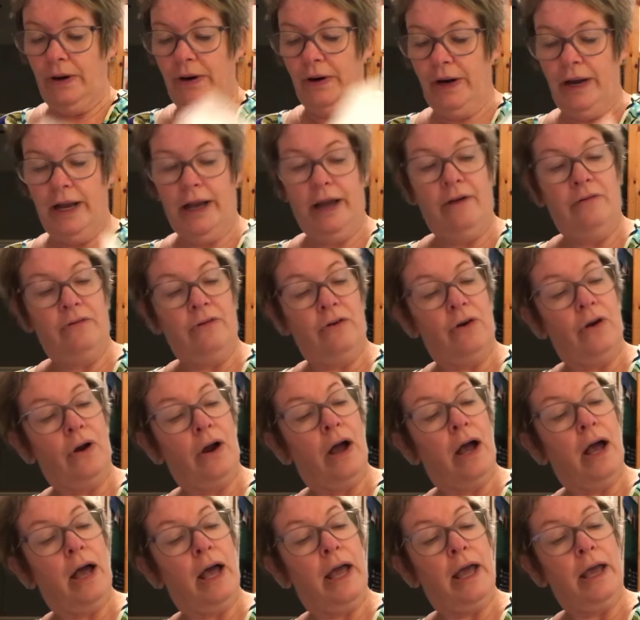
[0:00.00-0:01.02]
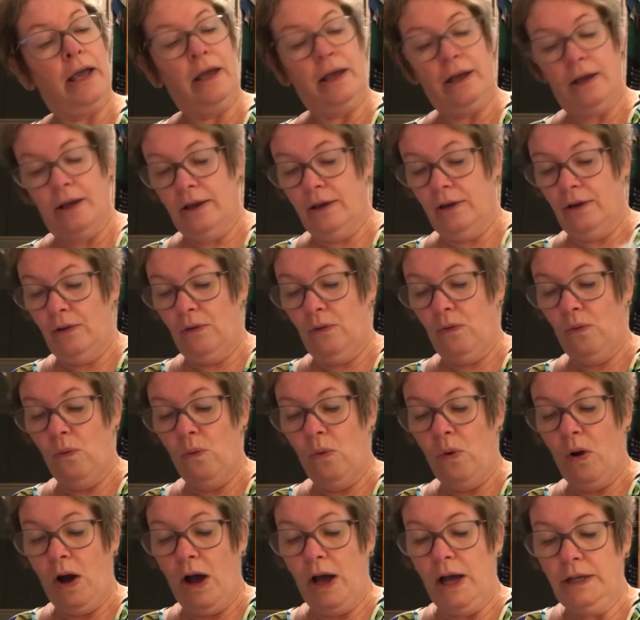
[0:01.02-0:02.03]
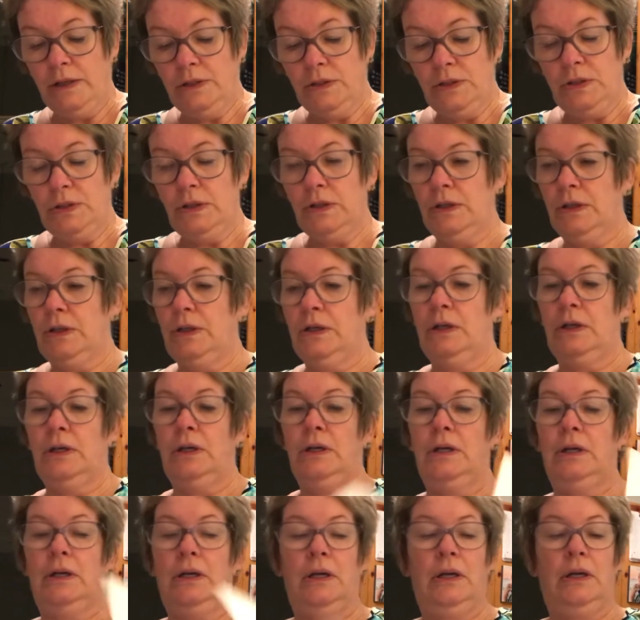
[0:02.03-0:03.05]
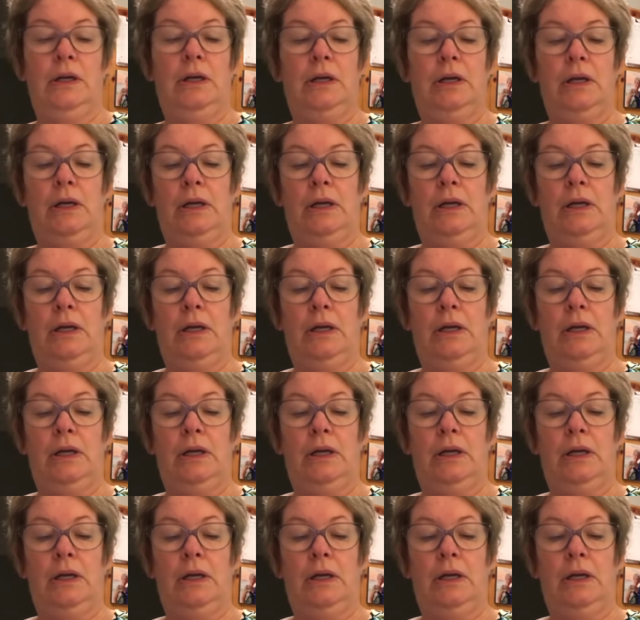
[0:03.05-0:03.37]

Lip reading: plot it wherever I want.